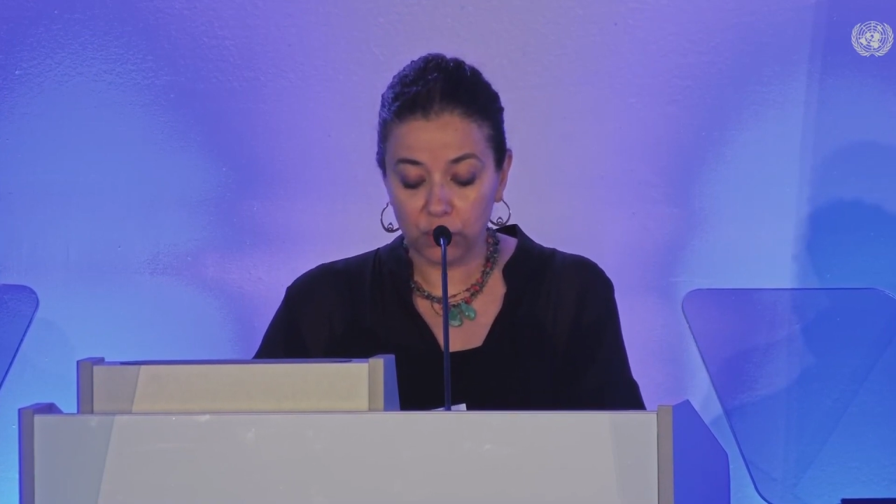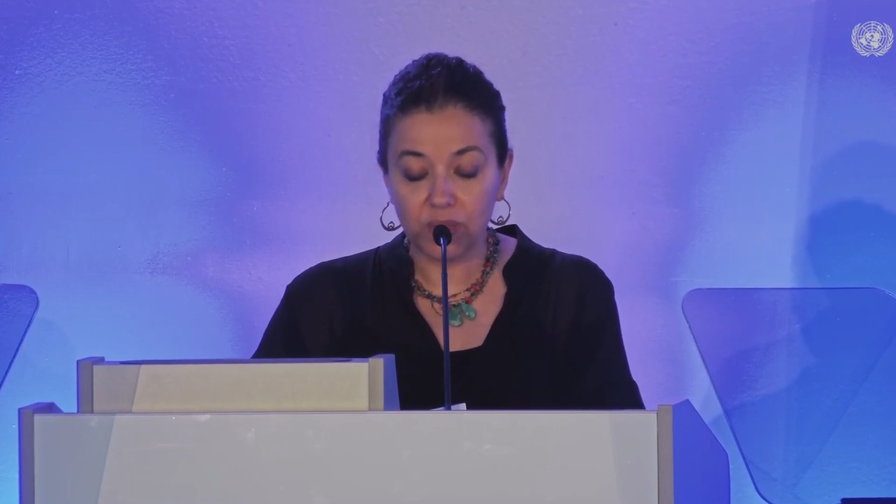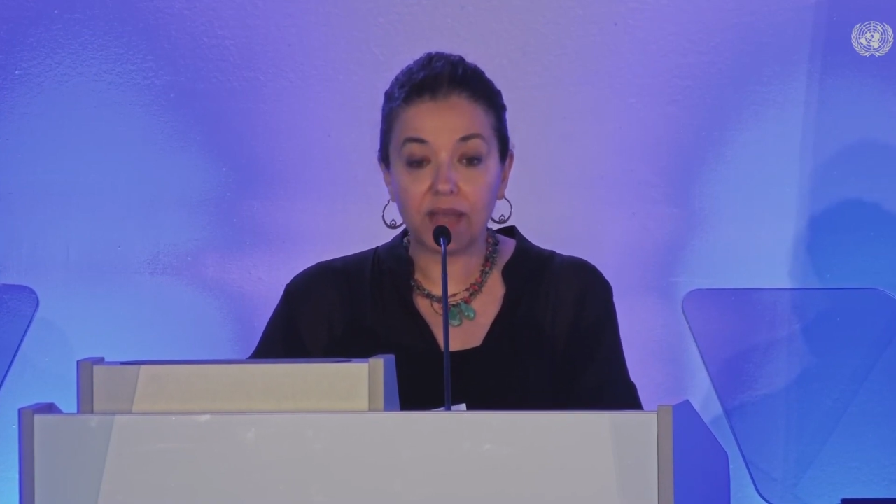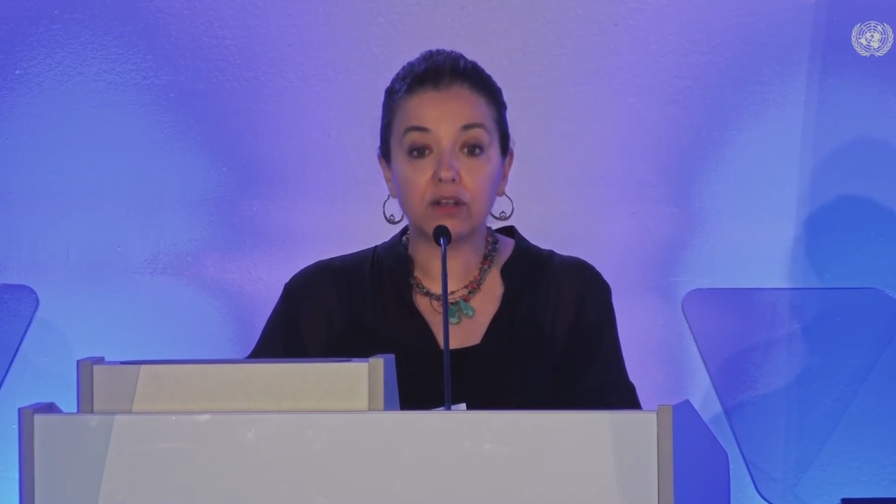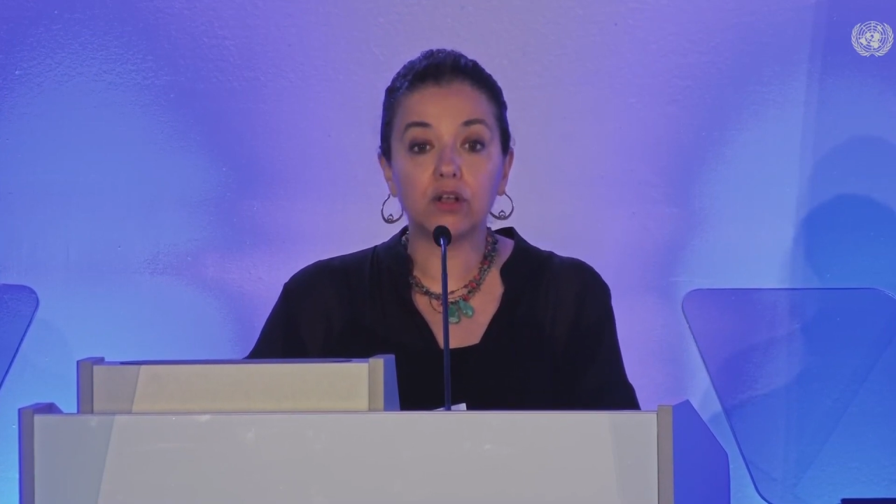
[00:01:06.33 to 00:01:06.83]

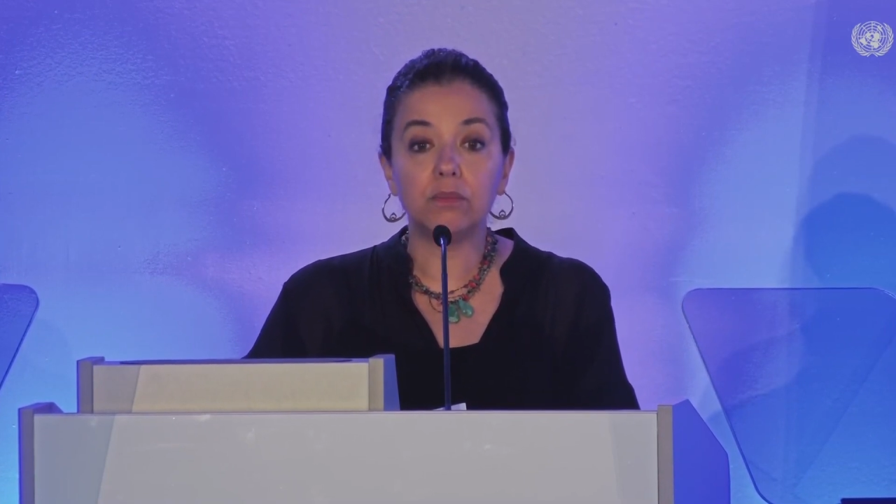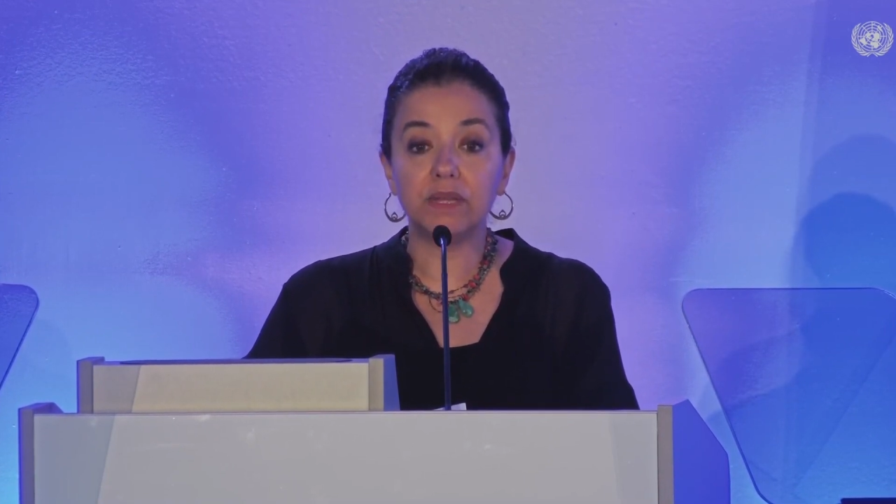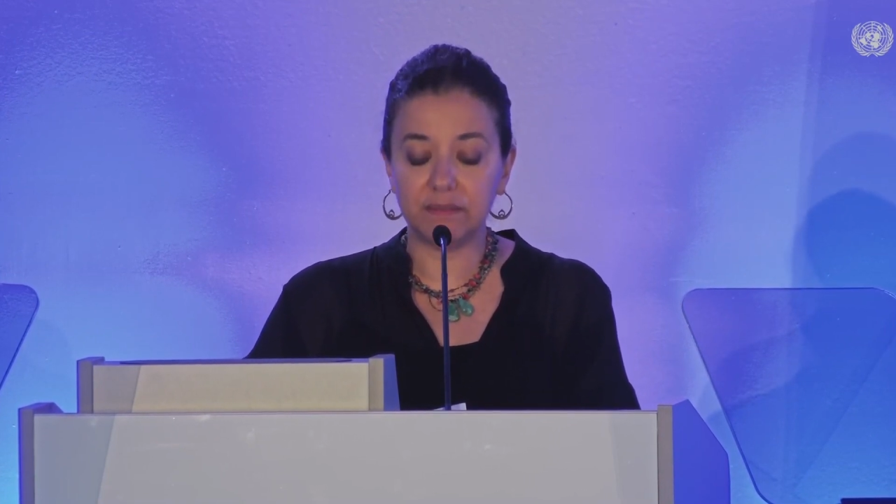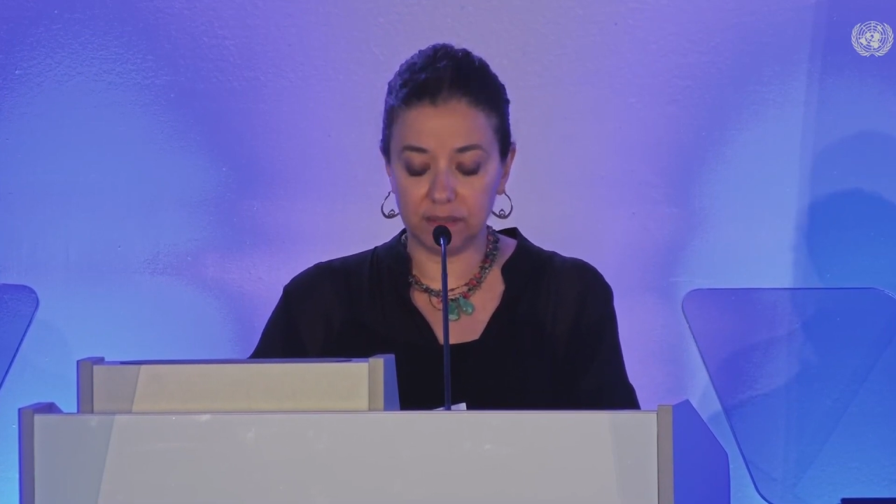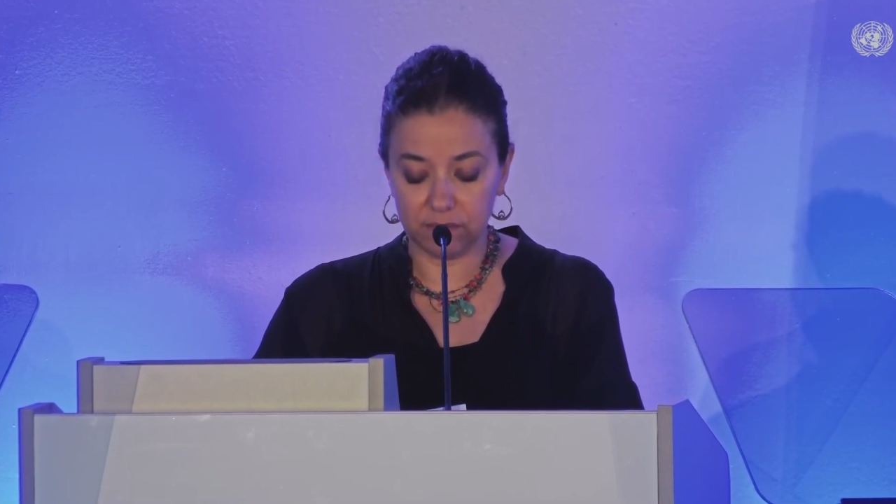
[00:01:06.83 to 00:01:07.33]
we are
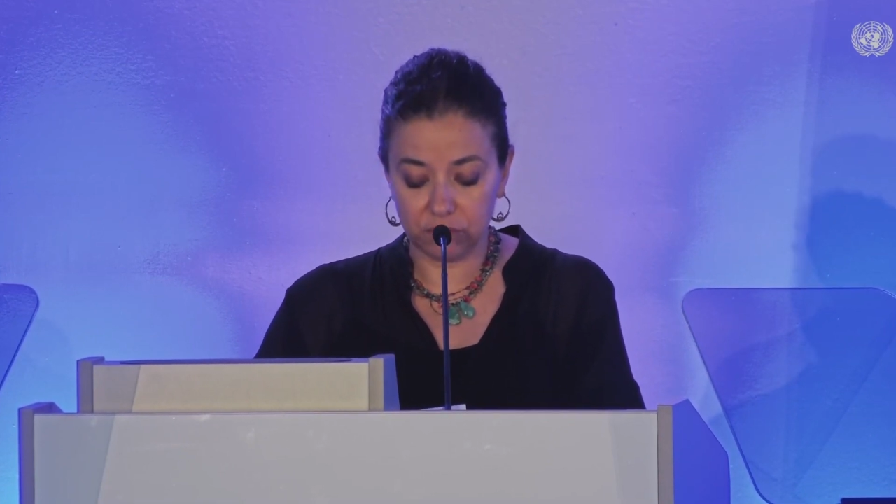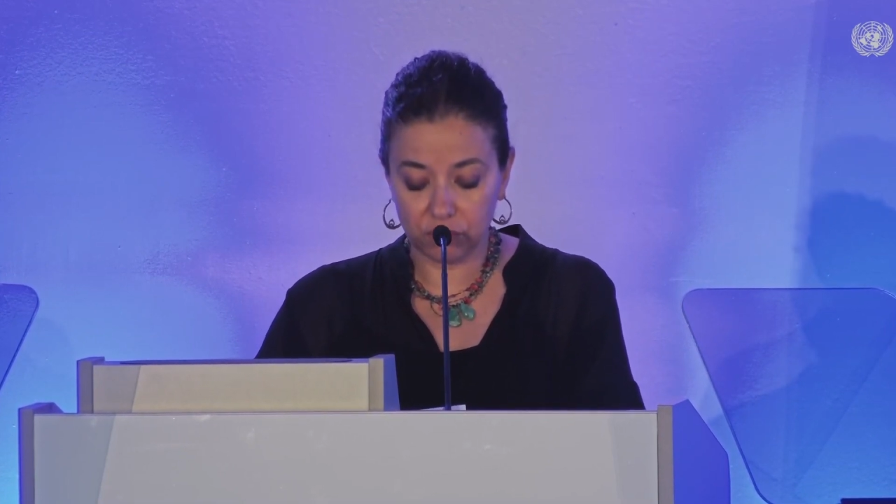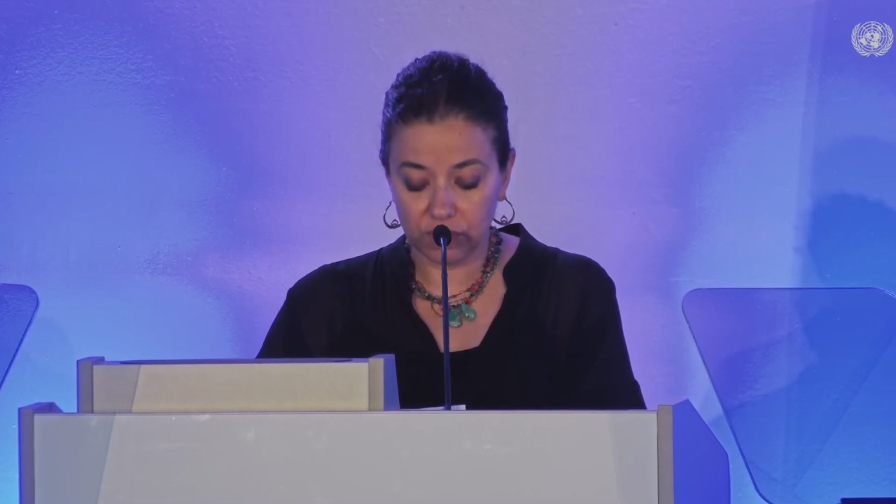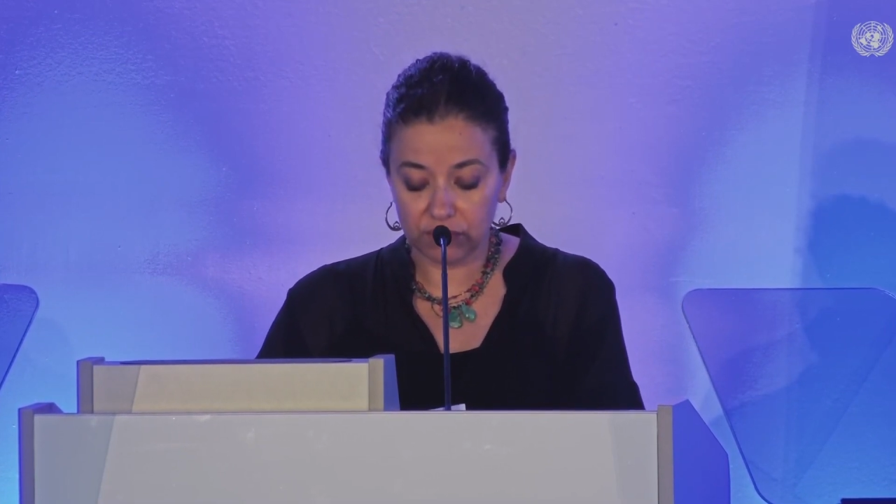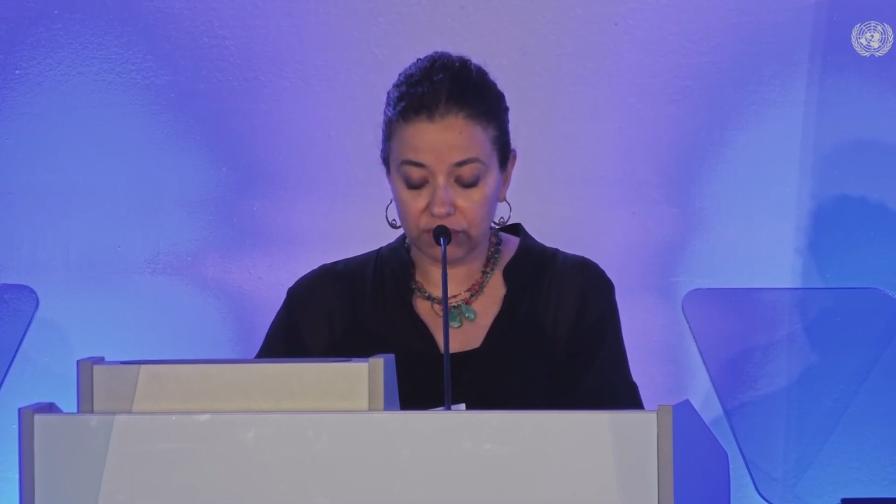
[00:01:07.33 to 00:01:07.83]
committed
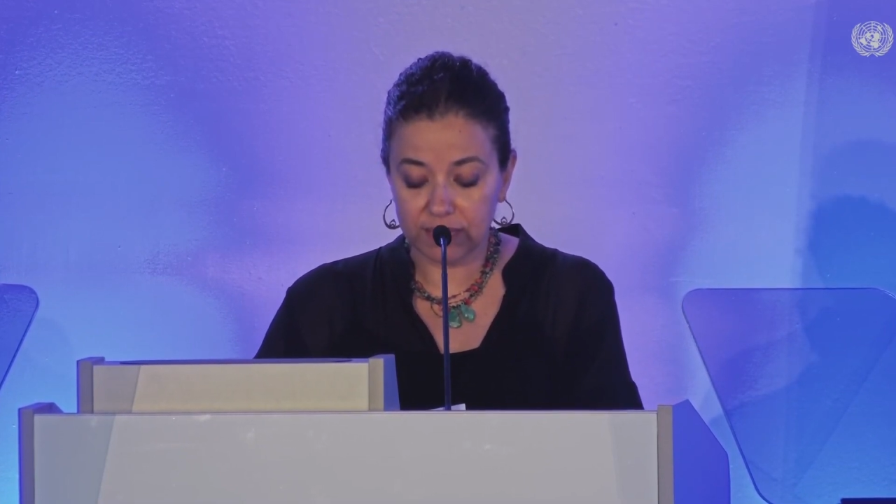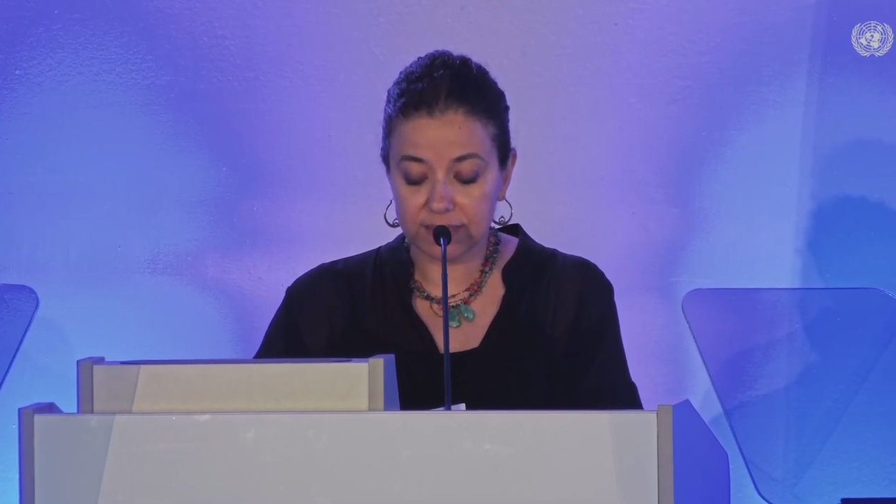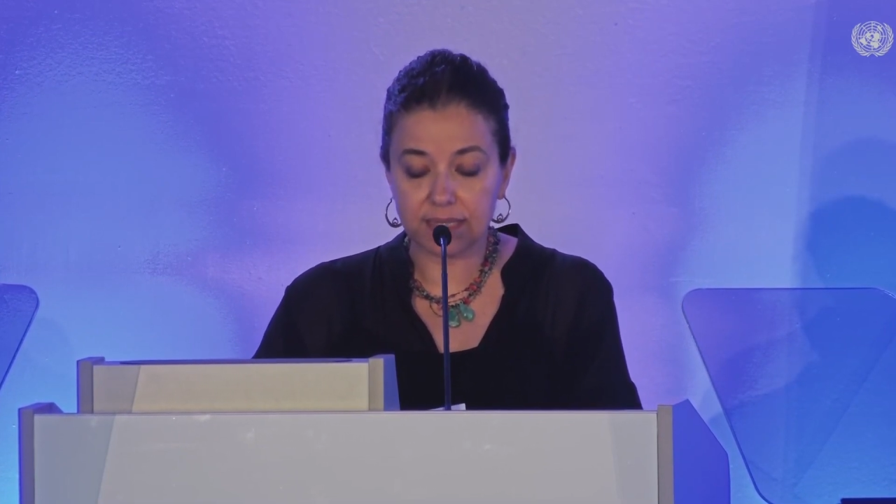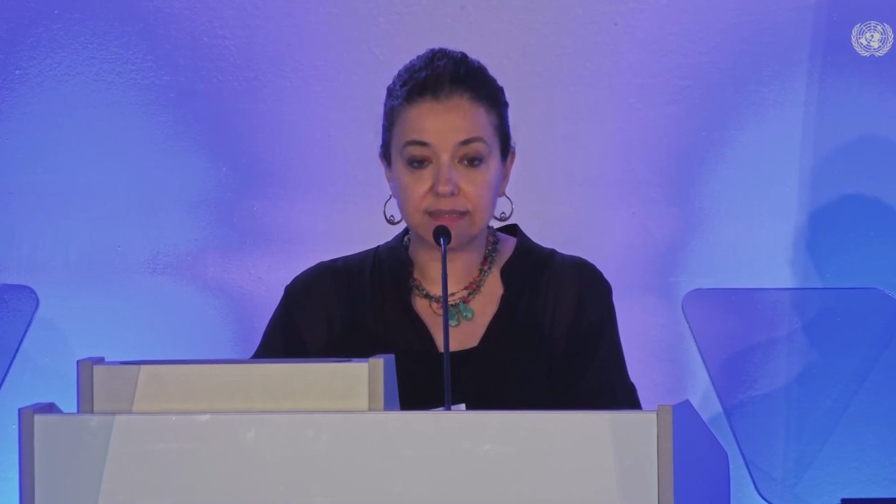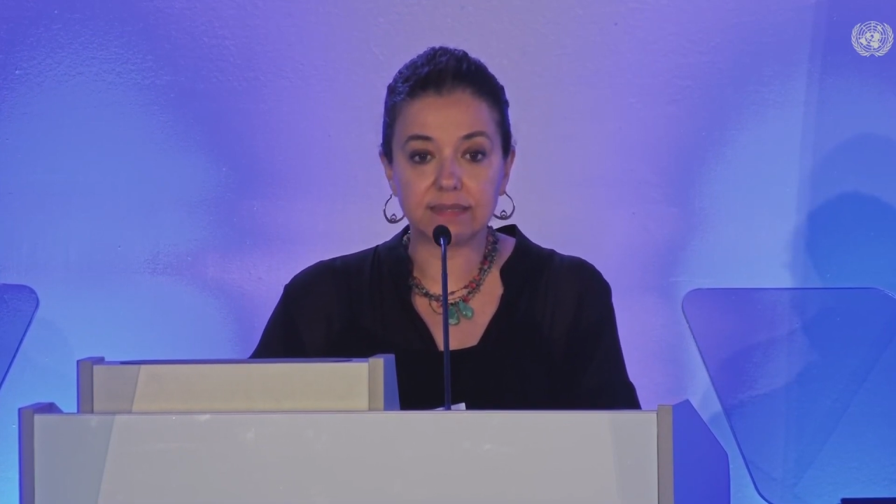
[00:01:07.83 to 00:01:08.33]
to advancing